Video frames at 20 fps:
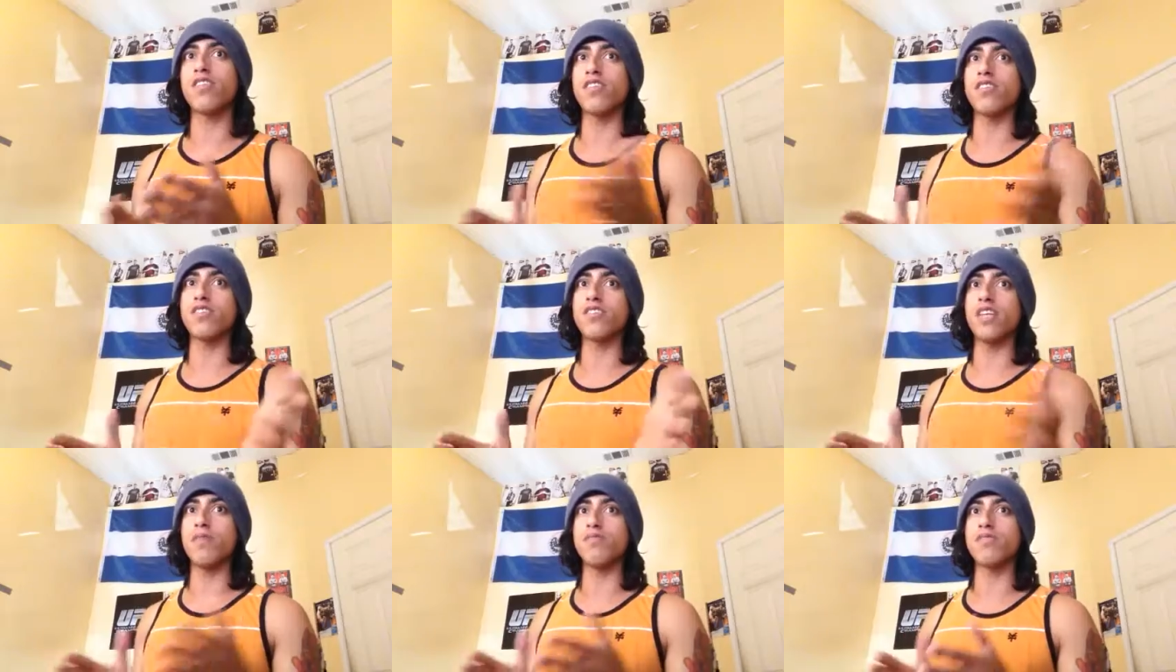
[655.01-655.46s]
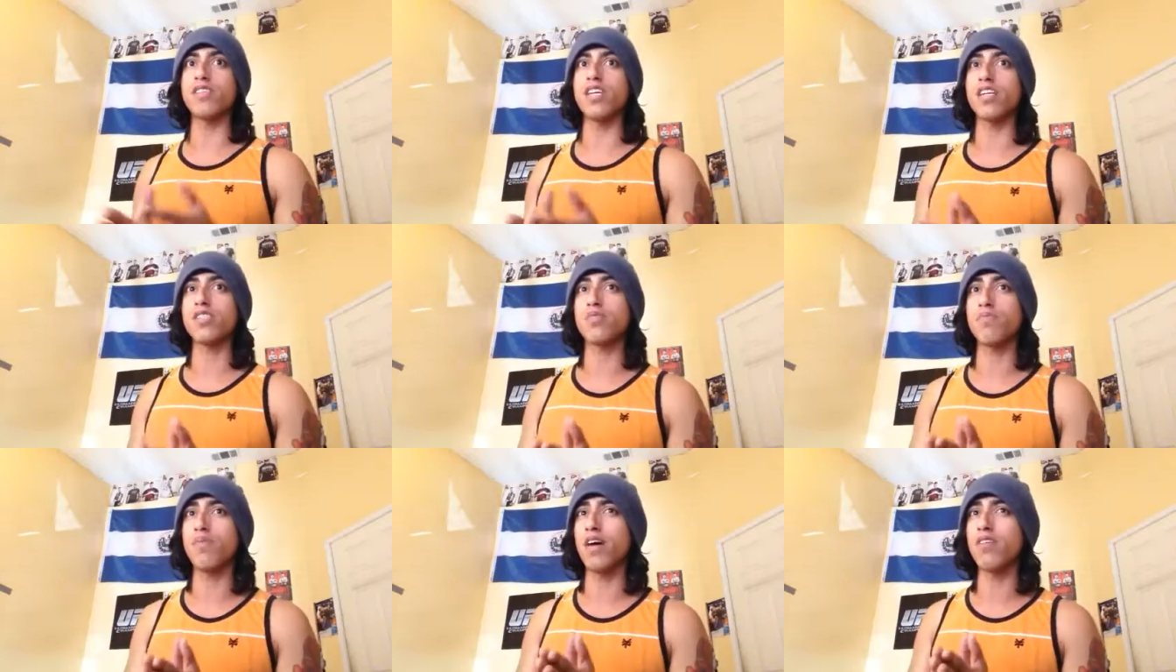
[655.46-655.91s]
to the
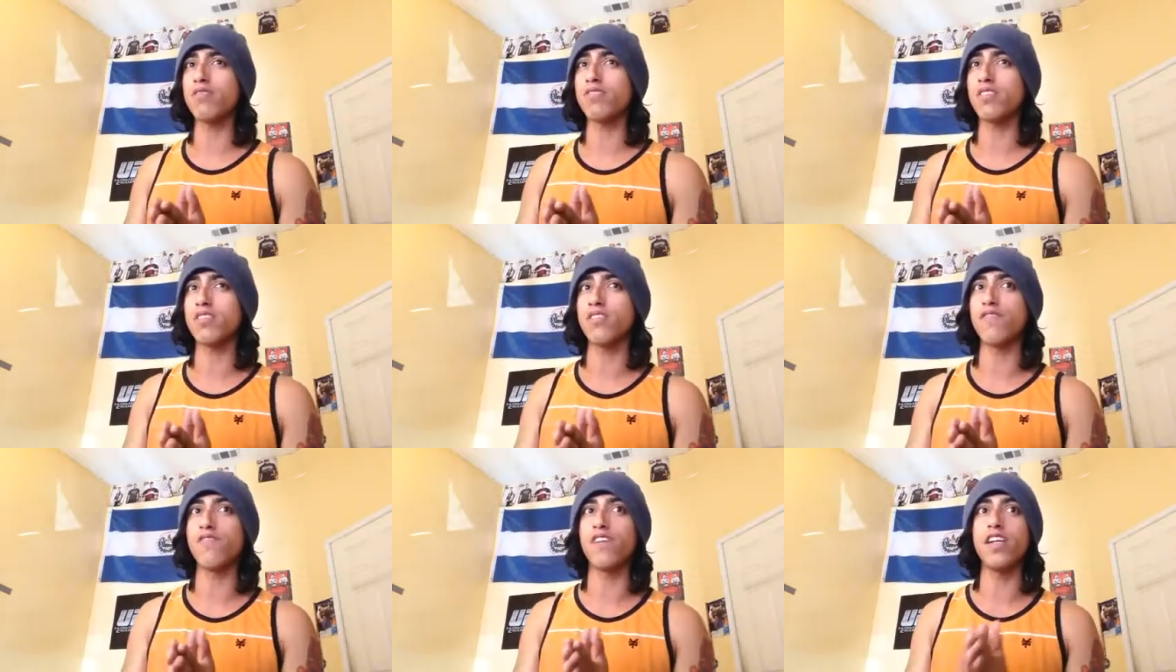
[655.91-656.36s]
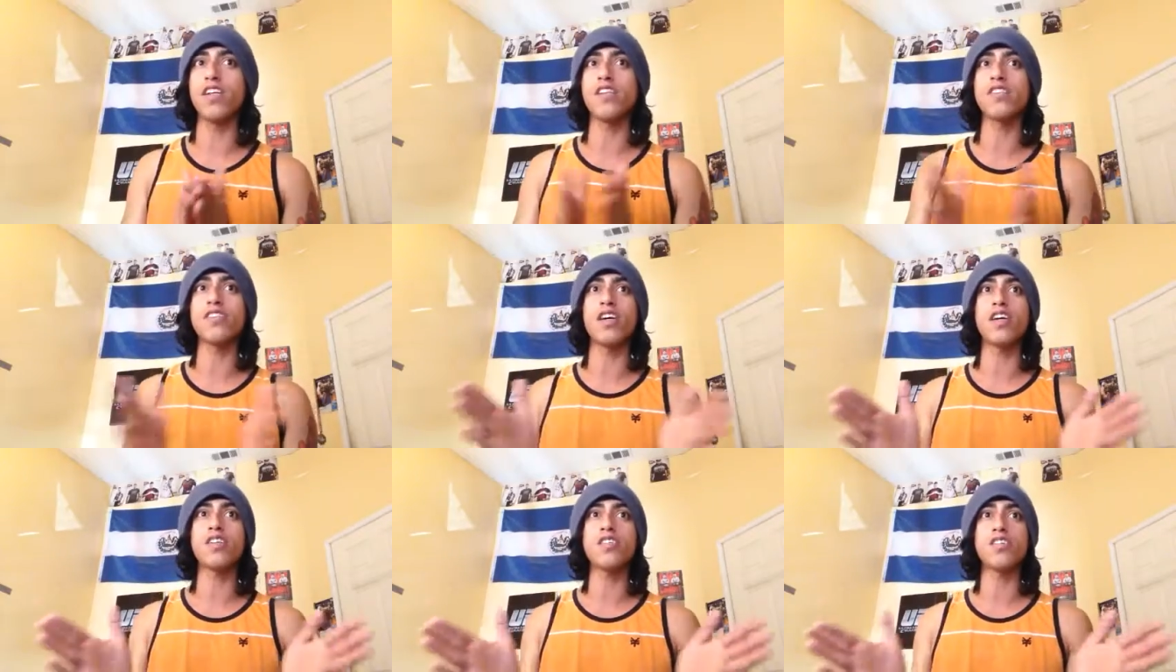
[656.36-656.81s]
same-sex spouses of any
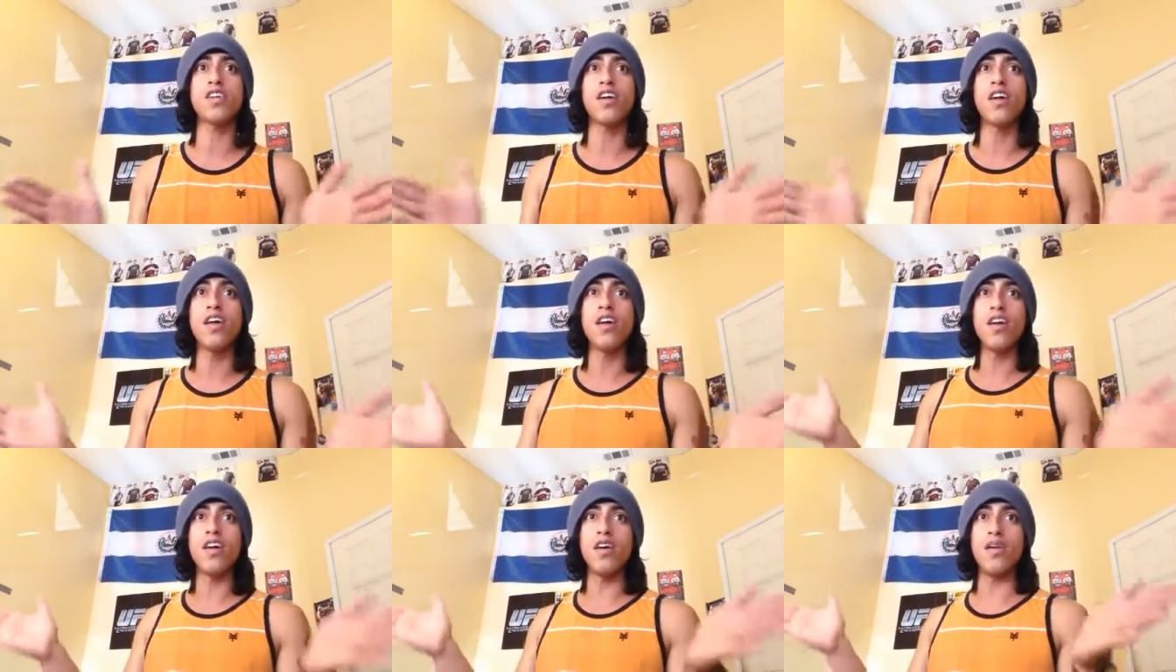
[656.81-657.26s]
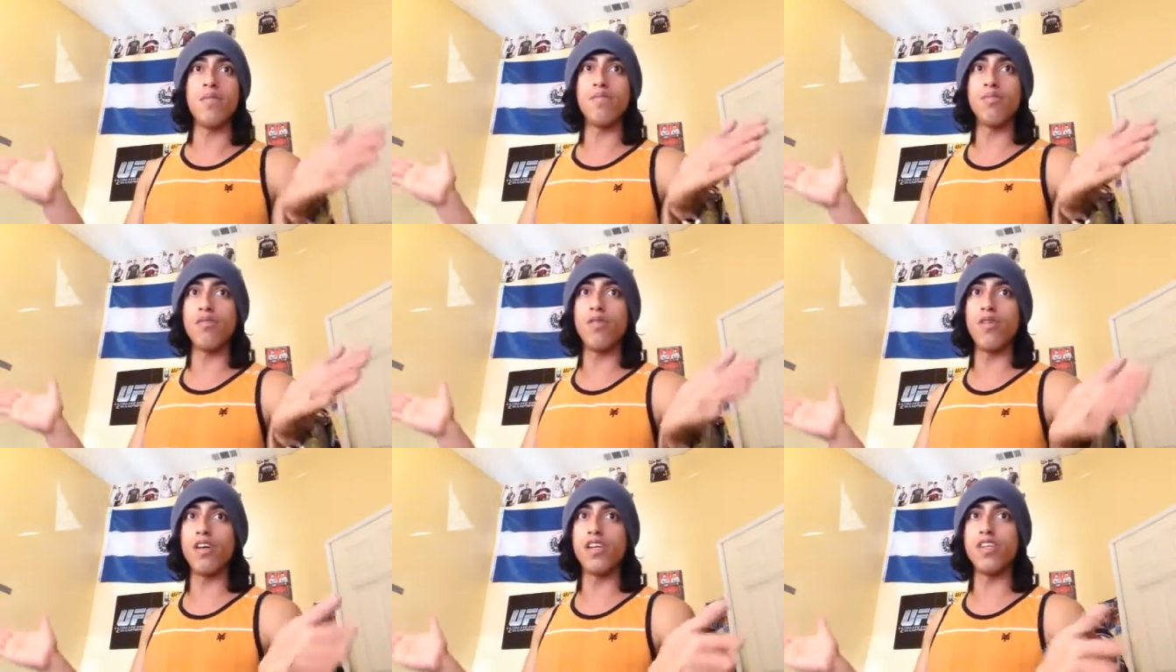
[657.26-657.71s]
such
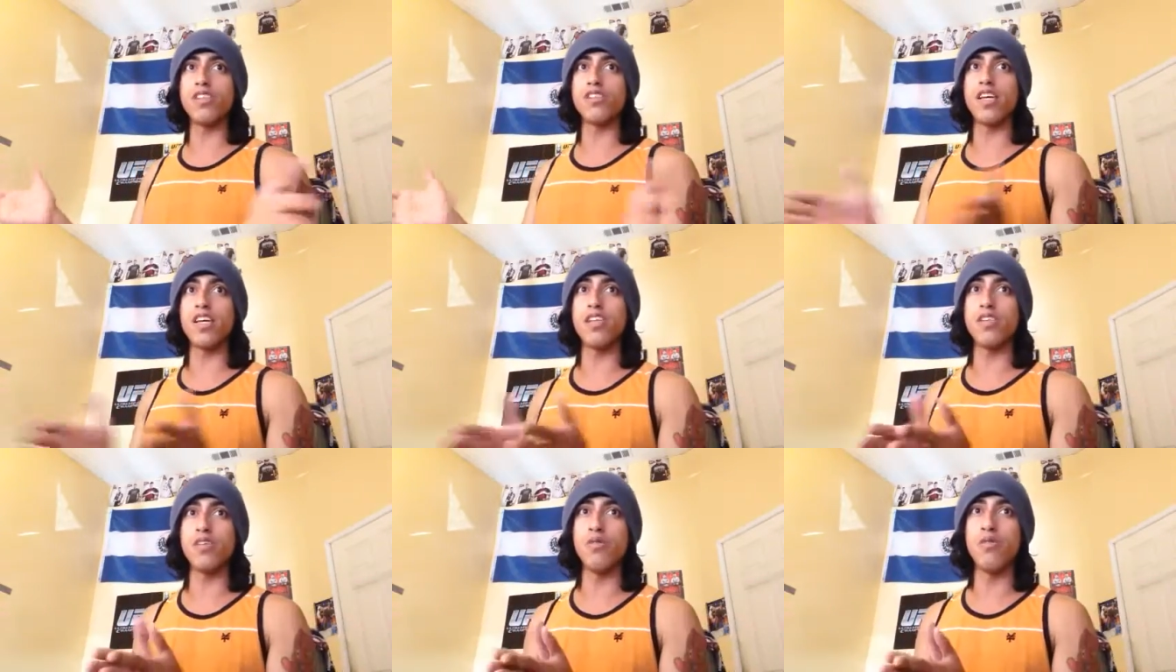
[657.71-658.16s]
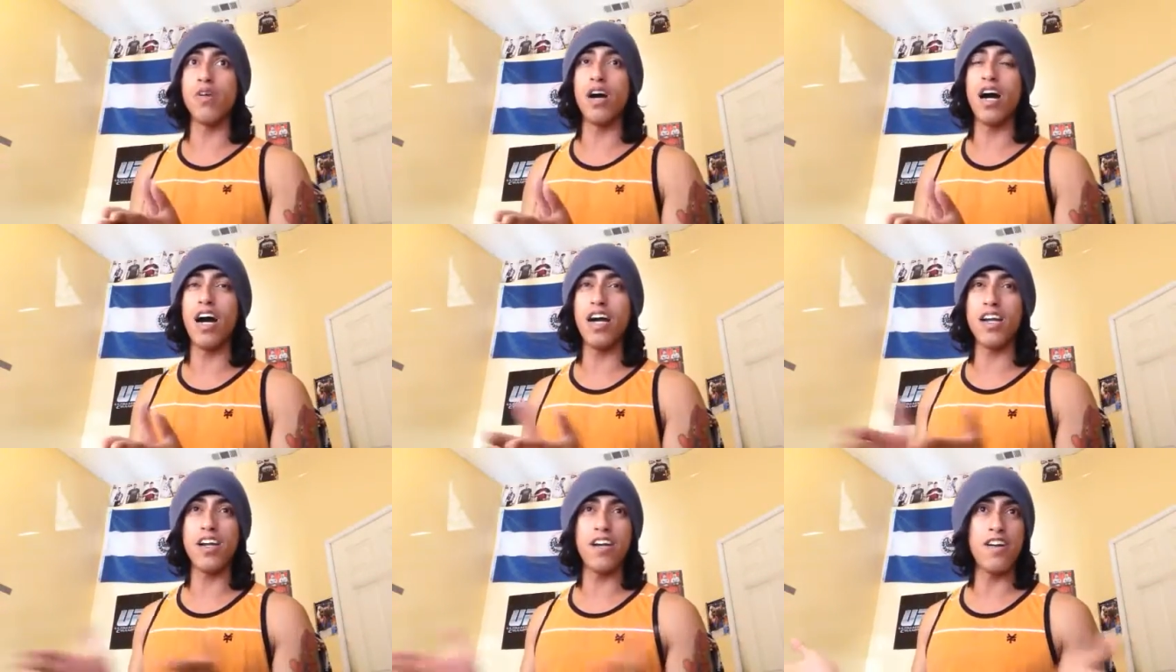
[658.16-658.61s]
employees they do
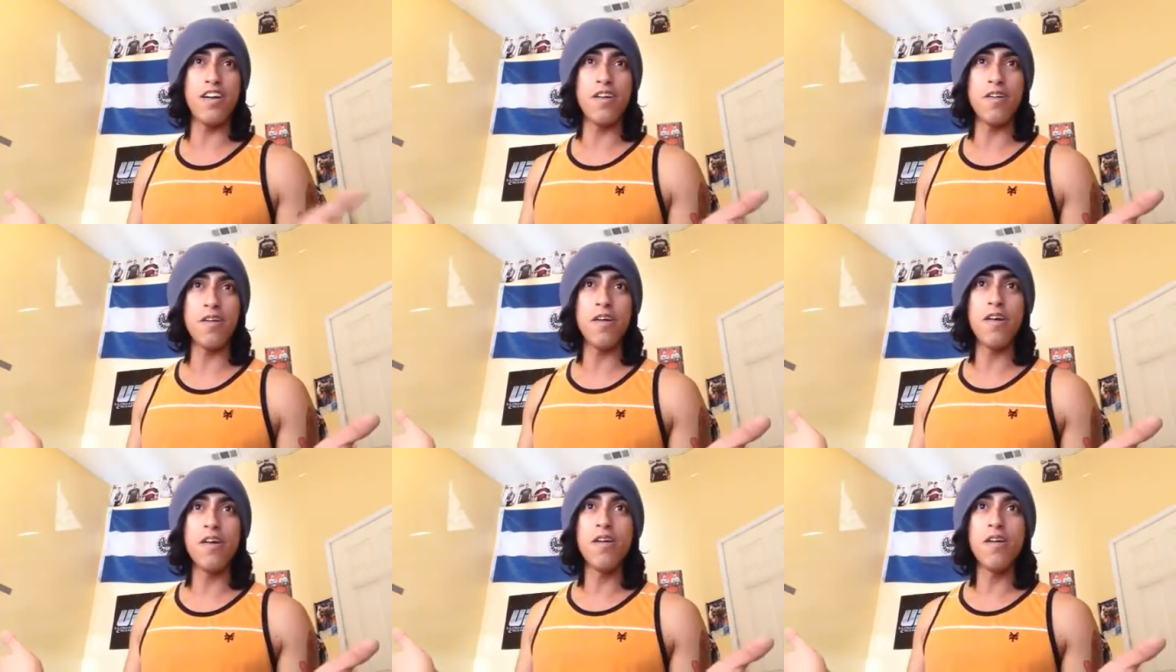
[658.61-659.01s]
hire?